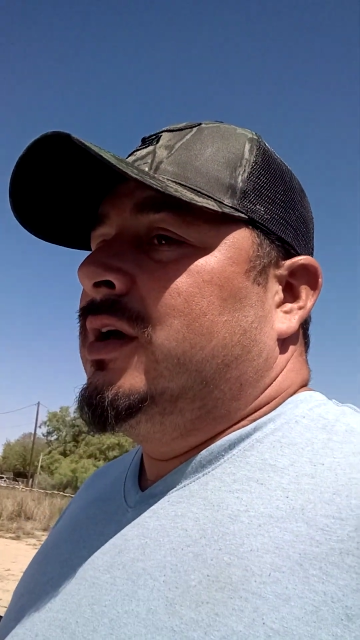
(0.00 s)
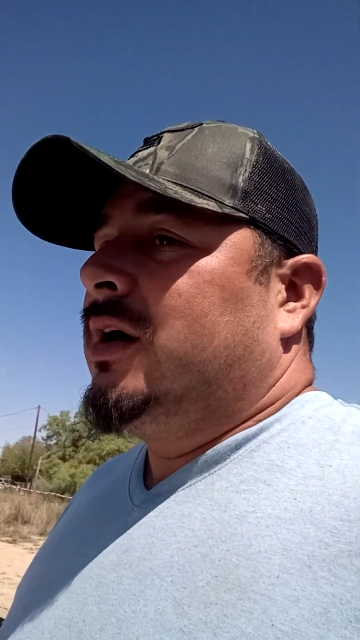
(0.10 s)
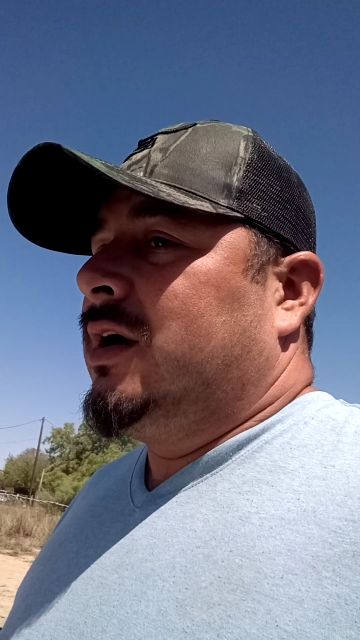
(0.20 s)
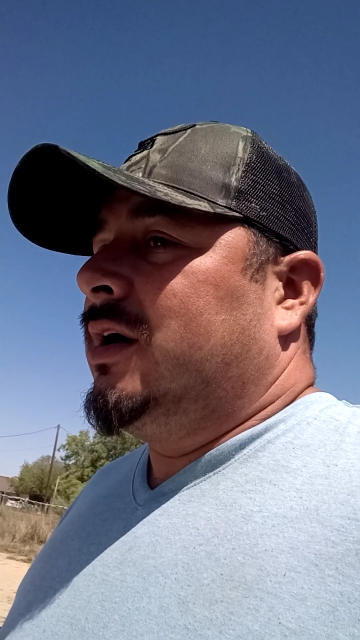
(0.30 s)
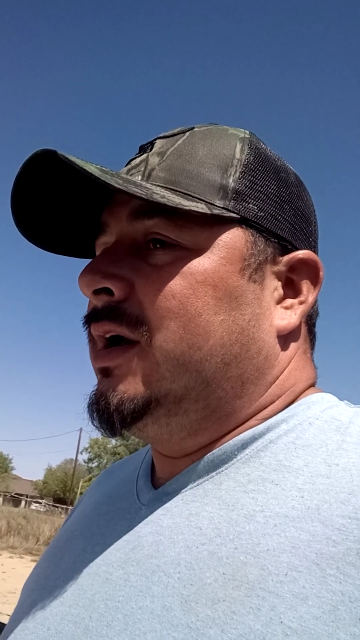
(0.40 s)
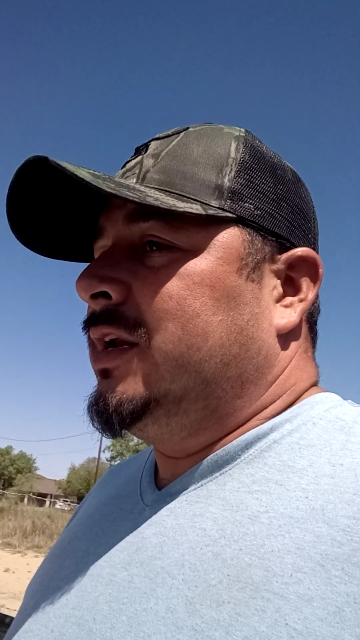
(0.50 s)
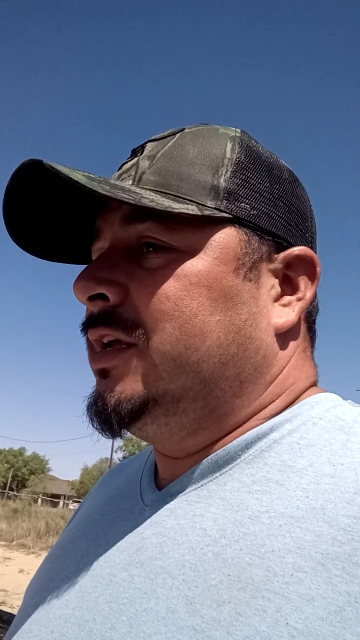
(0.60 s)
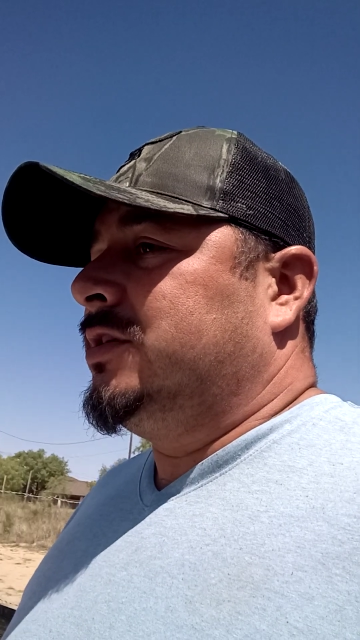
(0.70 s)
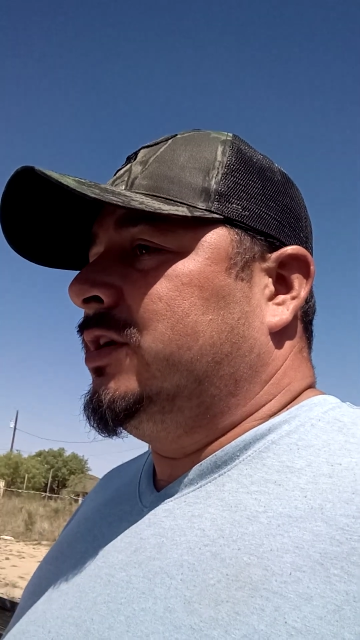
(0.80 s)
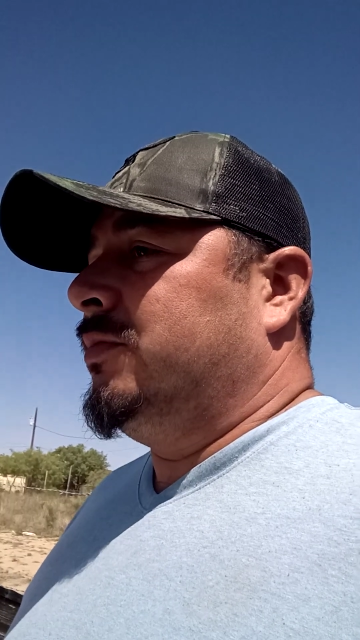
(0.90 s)
and
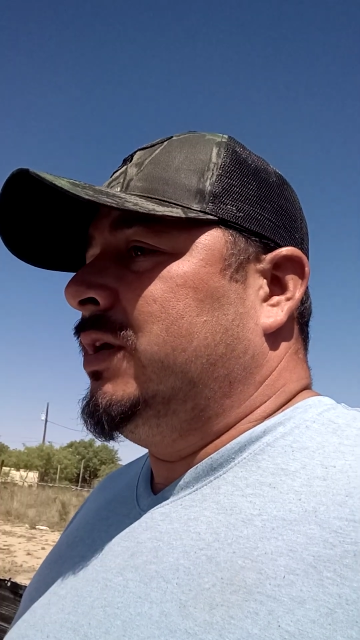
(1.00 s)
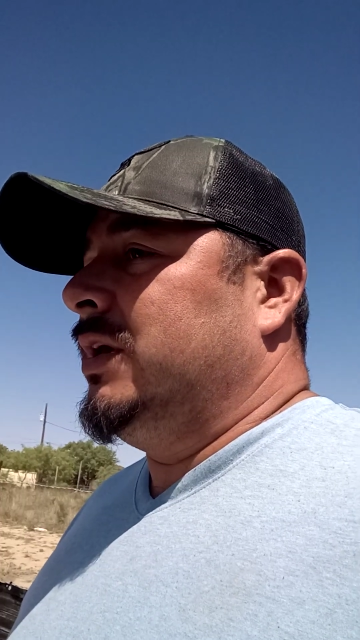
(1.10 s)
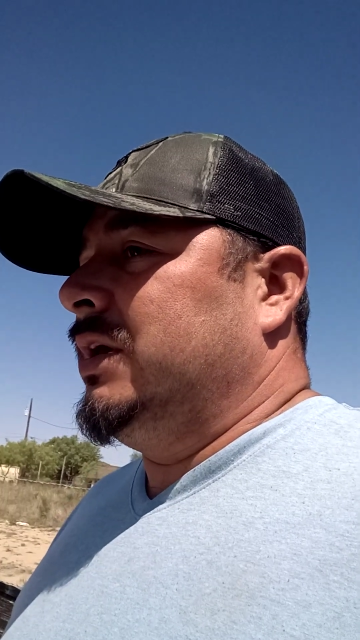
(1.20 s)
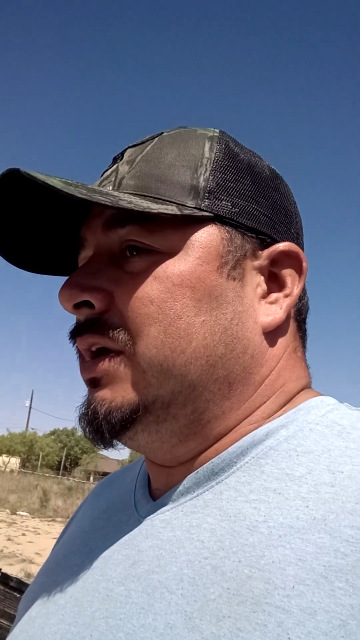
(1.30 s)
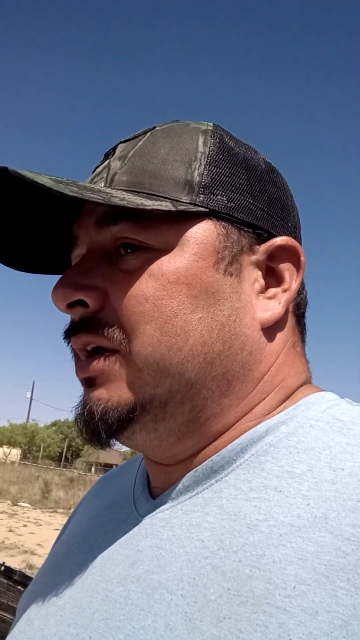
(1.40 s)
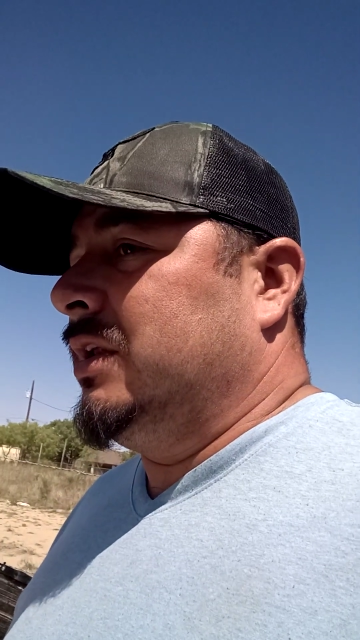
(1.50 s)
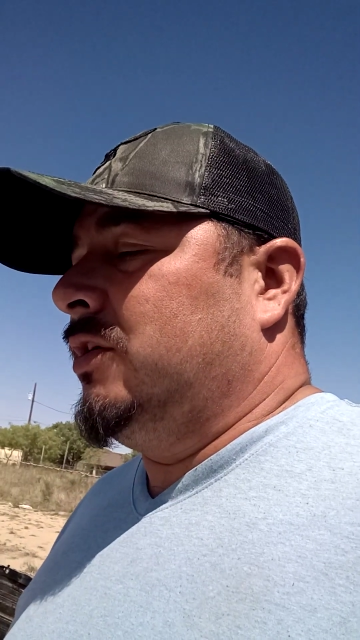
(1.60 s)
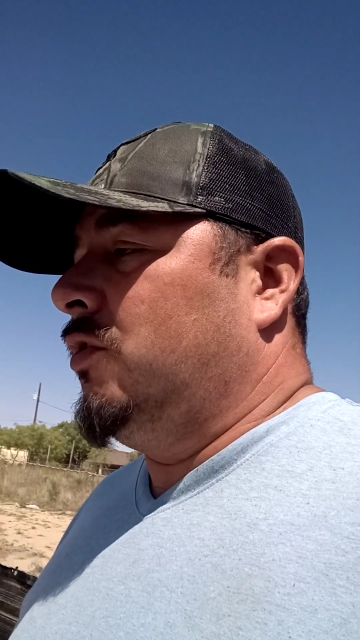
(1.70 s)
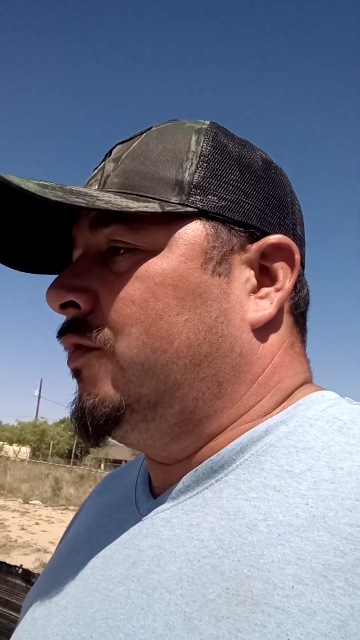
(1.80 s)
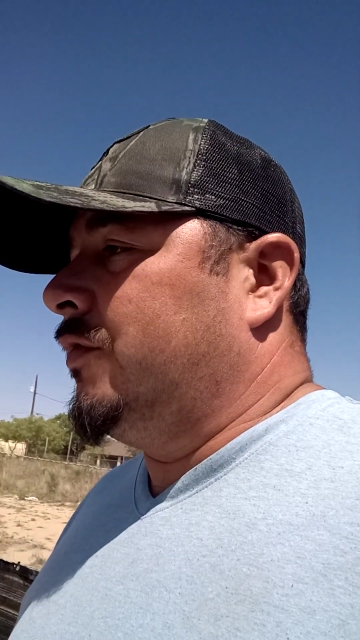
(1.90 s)
it took me a
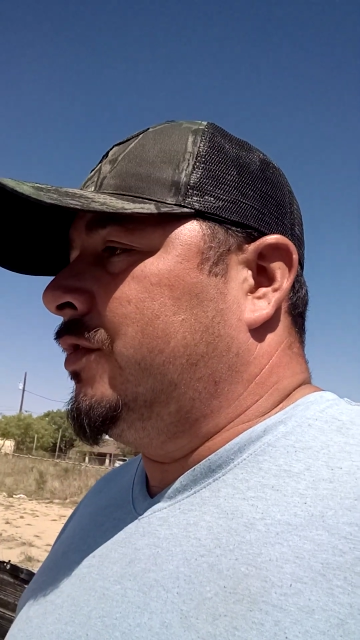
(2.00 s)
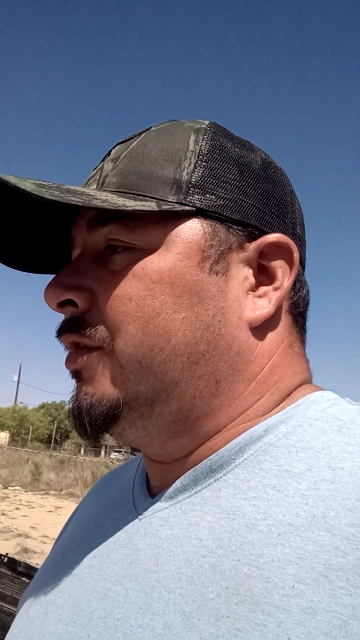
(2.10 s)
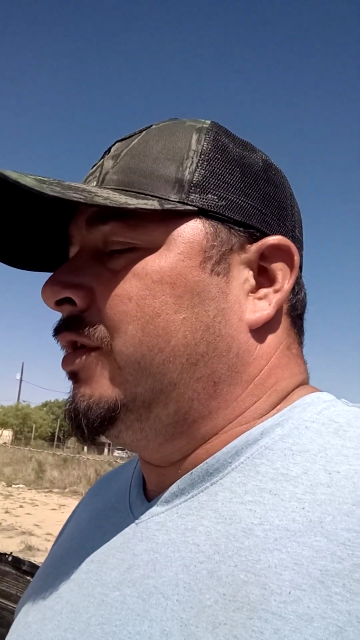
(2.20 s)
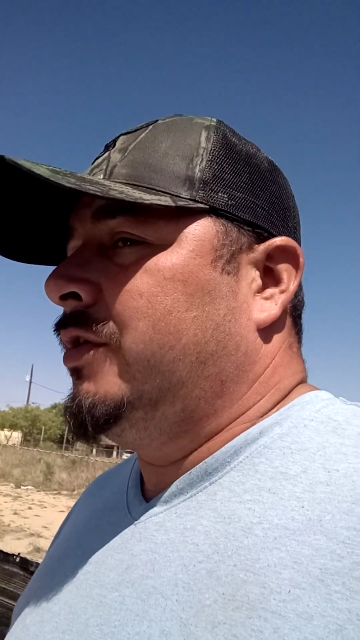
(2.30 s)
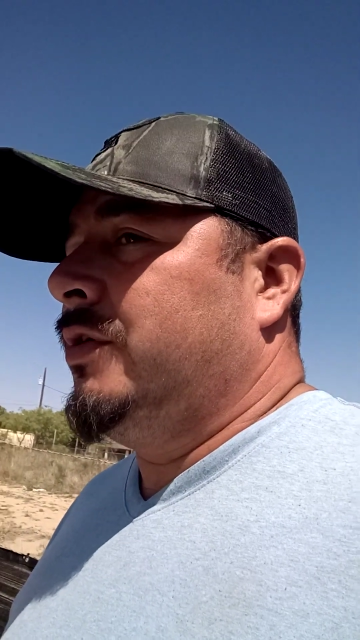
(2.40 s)
little over